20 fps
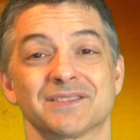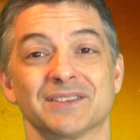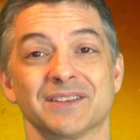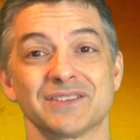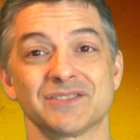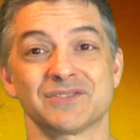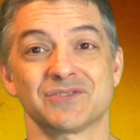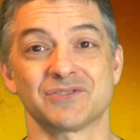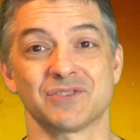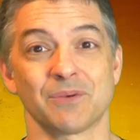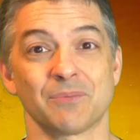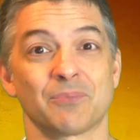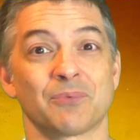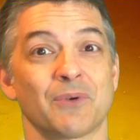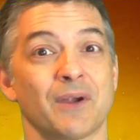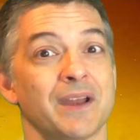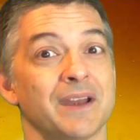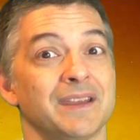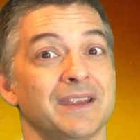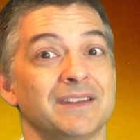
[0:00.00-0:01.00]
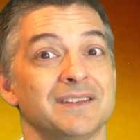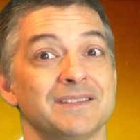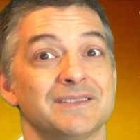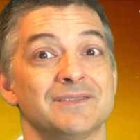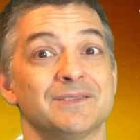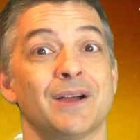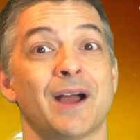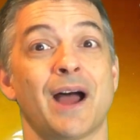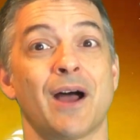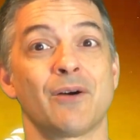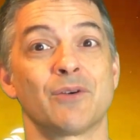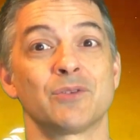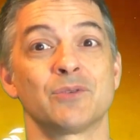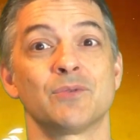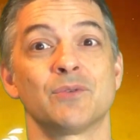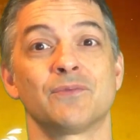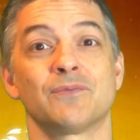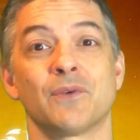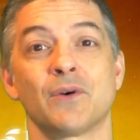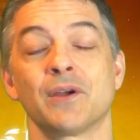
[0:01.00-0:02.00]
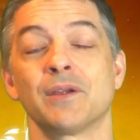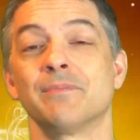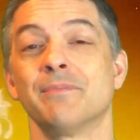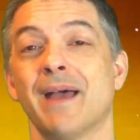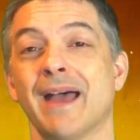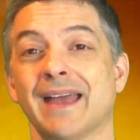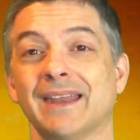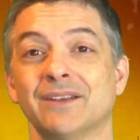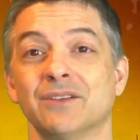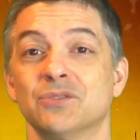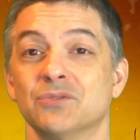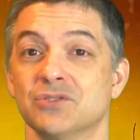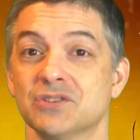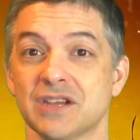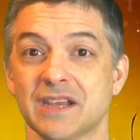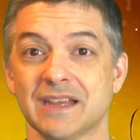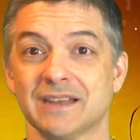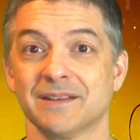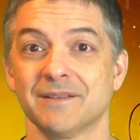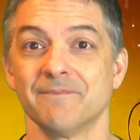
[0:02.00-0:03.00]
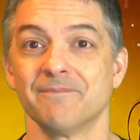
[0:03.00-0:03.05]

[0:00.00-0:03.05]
let's jump right into how you avoid men who cheat.